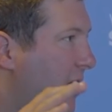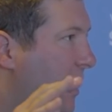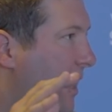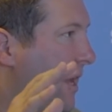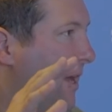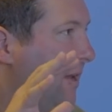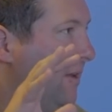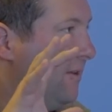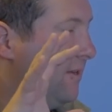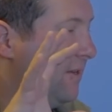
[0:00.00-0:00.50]

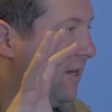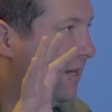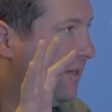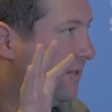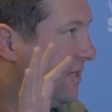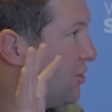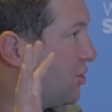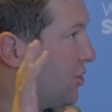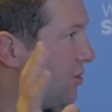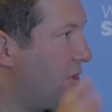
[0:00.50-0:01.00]
and uh,
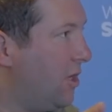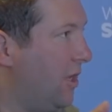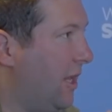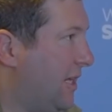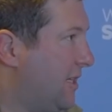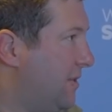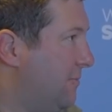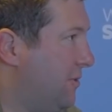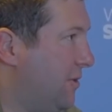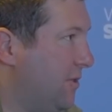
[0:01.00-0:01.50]
digital
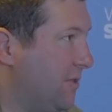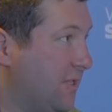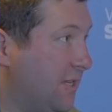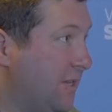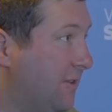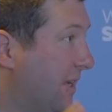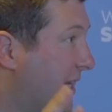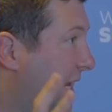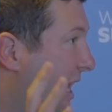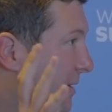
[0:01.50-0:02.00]
collectibles
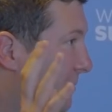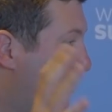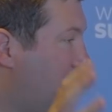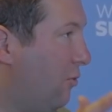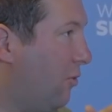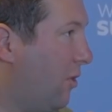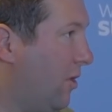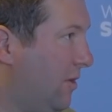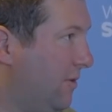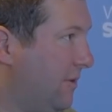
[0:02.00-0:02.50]
in the
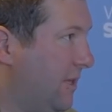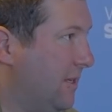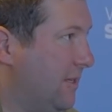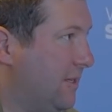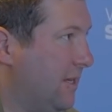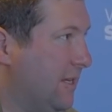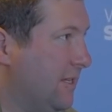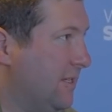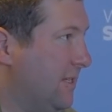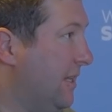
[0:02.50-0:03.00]
gaming world that
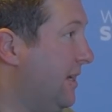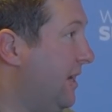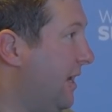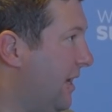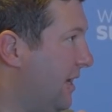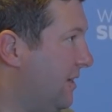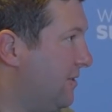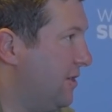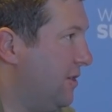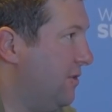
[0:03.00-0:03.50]
is
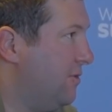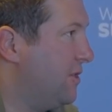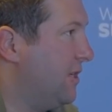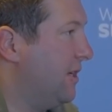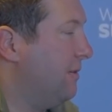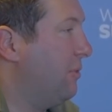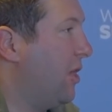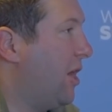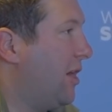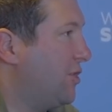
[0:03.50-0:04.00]
leaning into
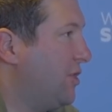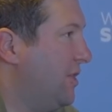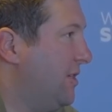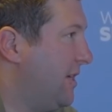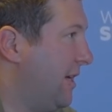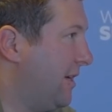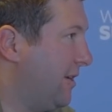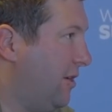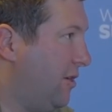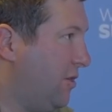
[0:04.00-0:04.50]
using blockchain
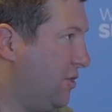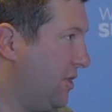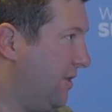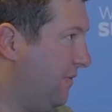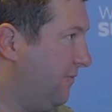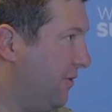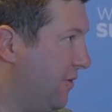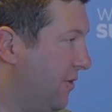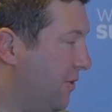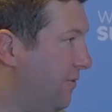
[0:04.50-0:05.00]
technology
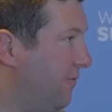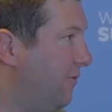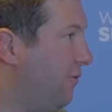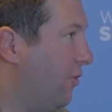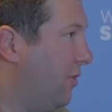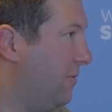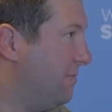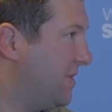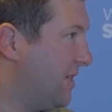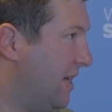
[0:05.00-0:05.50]
for new
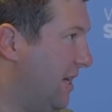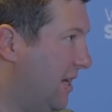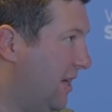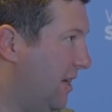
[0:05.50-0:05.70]
forms